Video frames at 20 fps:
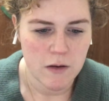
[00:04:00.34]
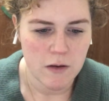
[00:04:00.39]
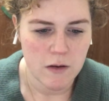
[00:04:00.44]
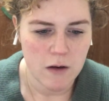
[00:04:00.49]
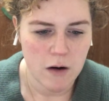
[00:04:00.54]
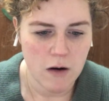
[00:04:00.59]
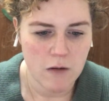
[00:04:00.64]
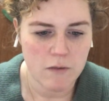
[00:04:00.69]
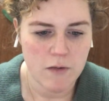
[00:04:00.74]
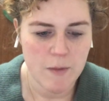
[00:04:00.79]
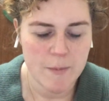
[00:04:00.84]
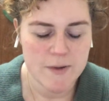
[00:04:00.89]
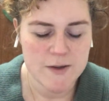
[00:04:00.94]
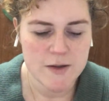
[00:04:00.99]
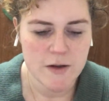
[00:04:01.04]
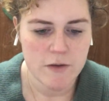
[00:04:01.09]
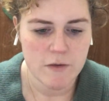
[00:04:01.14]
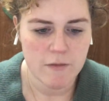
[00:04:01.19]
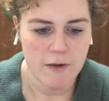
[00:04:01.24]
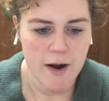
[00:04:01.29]
I'll rub it
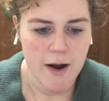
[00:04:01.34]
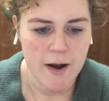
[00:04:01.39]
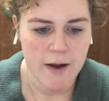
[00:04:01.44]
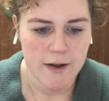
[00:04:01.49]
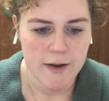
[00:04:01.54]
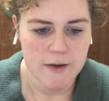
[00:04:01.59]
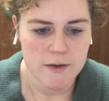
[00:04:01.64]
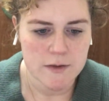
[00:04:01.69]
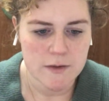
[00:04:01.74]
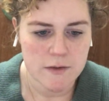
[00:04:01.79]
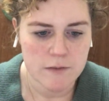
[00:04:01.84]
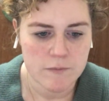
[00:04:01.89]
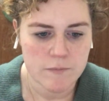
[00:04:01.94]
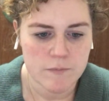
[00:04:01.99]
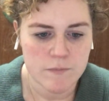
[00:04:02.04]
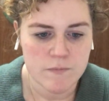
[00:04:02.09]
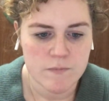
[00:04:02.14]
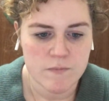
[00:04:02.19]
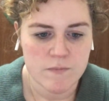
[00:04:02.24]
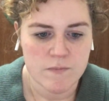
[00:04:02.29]
on the rag and...
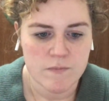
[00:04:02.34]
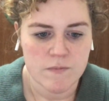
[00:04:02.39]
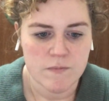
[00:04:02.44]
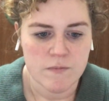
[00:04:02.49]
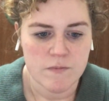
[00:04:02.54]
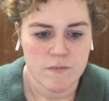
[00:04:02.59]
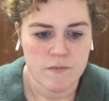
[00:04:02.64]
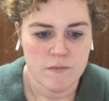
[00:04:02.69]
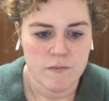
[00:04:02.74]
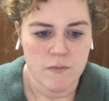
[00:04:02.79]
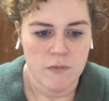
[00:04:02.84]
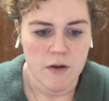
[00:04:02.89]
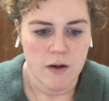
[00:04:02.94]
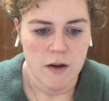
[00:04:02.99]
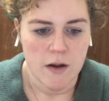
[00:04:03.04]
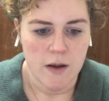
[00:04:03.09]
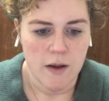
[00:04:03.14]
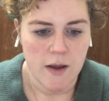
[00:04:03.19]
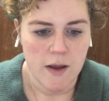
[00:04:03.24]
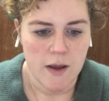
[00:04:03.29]

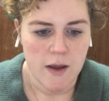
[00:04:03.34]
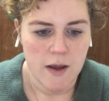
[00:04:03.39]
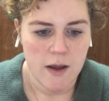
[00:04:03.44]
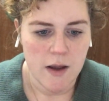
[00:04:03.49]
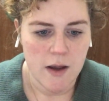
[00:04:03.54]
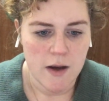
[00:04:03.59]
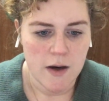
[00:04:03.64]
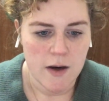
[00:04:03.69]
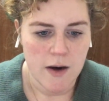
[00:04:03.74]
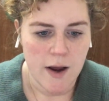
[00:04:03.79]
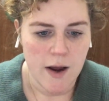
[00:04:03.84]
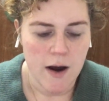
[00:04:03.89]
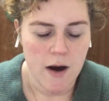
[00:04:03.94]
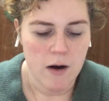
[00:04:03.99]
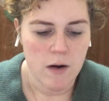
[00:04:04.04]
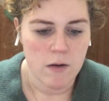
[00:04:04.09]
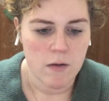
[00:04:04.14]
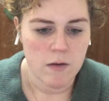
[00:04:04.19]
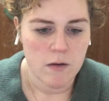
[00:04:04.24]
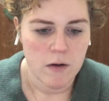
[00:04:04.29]
Hee
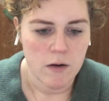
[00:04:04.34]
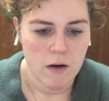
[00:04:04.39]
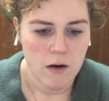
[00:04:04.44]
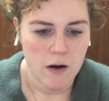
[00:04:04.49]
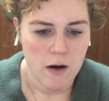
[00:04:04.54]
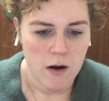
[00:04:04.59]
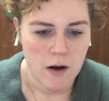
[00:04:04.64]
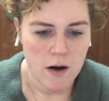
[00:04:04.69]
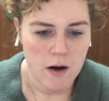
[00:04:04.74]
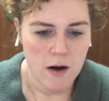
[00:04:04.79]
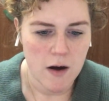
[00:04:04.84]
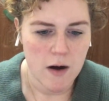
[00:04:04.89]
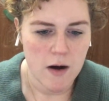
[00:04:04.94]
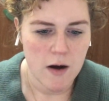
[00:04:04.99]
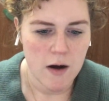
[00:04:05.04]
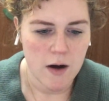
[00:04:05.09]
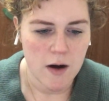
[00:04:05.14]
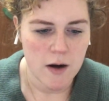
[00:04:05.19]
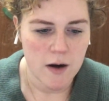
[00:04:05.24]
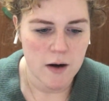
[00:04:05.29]
now! Ha ha
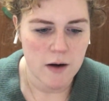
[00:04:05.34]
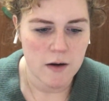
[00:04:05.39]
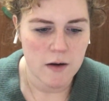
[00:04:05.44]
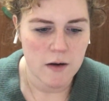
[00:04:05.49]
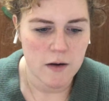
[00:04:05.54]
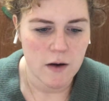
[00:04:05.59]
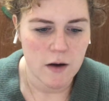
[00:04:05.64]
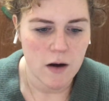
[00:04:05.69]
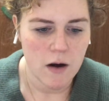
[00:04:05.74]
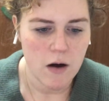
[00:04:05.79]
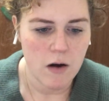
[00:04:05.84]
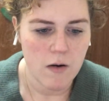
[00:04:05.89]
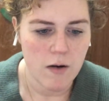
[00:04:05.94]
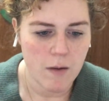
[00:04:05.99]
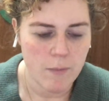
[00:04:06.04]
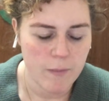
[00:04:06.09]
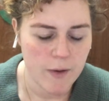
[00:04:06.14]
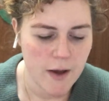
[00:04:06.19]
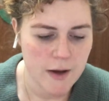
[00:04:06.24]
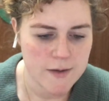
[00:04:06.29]
ha! Oh,
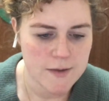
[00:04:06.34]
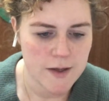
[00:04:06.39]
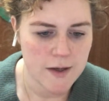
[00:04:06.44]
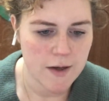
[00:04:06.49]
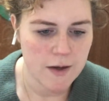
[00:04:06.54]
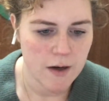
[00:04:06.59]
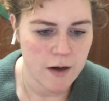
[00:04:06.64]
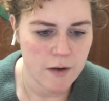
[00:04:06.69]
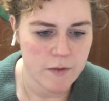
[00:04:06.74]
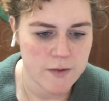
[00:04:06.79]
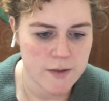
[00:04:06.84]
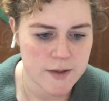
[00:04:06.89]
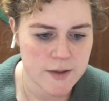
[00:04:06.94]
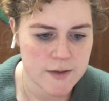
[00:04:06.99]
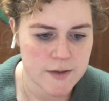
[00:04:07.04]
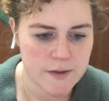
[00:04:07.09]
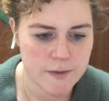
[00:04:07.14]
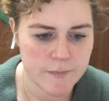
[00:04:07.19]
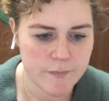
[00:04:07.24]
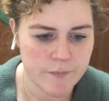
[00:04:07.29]
I'm getting
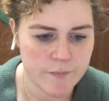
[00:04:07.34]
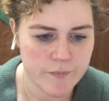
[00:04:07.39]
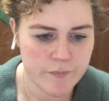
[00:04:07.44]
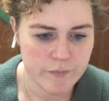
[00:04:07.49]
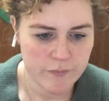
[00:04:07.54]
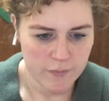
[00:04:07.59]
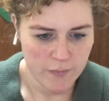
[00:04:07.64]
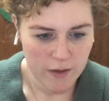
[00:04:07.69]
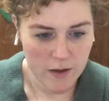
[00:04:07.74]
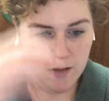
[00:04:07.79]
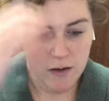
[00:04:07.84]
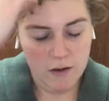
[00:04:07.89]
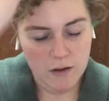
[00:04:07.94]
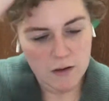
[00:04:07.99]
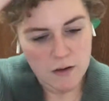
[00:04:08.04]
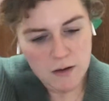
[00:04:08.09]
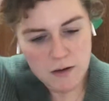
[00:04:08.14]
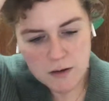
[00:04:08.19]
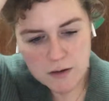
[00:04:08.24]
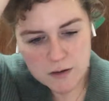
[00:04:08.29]
loaded.
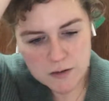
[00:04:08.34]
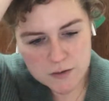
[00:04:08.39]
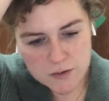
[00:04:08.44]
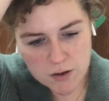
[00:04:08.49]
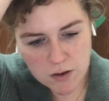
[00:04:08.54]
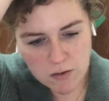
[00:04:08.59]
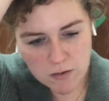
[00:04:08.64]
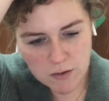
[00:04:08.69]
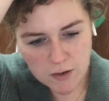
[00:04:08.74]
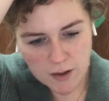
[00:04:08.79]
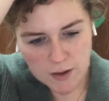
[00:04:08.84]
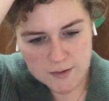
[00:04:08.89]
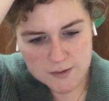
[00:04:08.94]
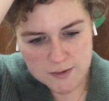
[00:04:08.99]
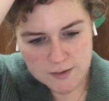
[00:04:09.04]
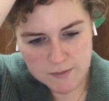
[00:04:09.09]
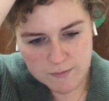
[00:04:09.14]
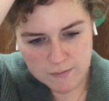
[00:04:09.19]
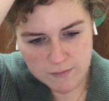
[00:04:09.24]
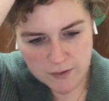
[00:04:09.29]
Joel
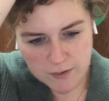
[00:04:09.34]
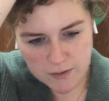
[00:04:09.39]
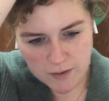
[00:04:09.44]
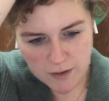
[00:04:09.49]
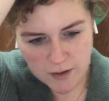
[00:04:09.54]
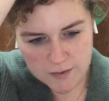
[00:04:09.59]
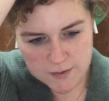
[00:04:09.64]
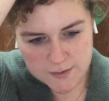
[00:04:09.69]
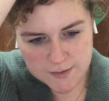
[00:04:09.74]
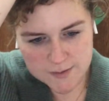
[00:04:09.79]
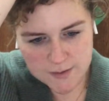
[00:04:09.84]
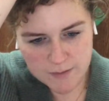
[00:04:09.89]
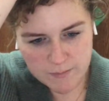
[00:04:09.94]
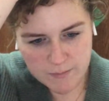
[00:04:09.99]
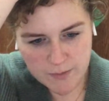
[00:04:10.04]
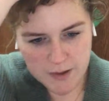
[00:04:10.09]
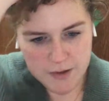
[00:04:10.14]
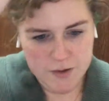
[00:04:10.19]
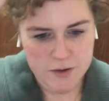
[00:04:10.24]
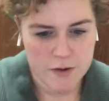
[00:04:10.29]
glances at
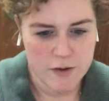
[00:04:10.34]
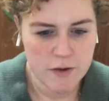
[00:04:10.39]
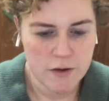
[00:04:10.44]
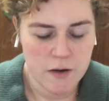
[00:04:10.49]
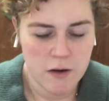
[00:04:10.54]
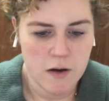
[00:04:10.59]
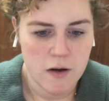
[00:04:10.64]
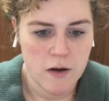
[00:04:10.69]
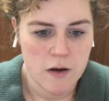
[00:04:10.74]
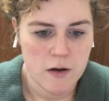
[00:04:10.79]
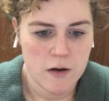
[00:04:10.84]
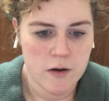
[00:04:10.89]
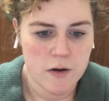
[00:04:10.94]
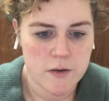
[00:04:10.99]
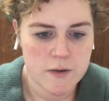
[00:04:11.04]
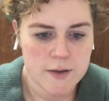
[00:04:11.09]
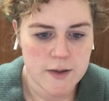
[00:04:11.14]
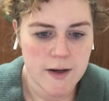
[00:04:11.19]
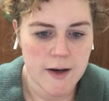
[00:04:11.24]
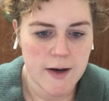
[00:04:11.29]
Midge,
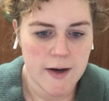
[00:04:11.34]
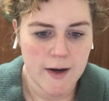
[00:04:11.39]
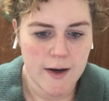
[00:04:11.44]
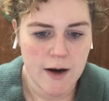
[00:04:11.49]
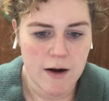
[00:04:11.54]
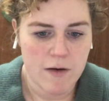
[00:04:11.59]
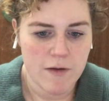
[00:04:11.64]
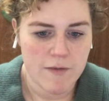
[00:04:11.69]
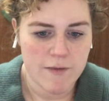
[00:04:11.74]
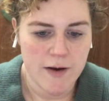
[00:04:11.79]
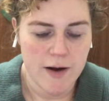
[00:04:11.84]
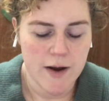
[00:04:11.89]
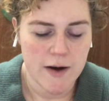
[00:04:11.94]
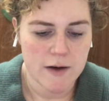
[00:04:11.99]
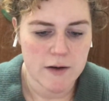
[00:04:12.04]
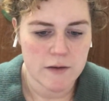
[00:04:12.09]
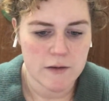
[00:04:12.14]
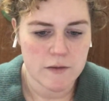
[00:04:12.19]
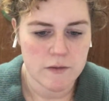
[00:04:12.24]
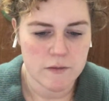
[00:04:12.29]
who's clearly now a
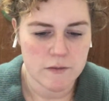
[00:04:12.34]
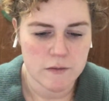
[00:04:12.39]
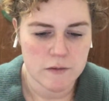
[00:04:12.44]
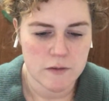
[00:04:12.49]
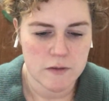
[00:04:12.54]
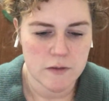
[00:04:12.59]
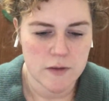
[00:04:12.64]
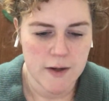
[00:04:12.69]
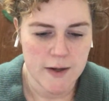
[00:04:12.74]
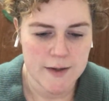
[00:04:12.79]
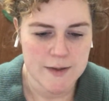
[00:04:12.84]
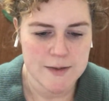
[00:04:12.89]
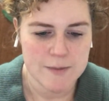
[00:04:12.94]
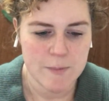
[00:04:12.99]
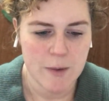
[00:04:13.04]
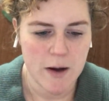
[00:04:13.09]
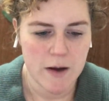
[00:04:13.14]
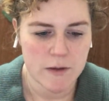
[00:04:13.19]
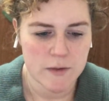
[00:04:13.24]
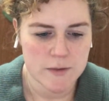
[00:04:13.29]
fan. He
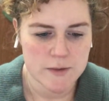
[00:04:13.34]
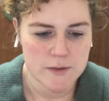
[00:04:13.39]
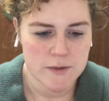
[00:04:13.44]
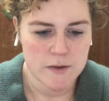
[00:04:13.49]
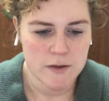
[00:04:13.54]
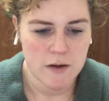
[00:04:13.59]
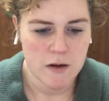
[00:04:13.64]
smiles.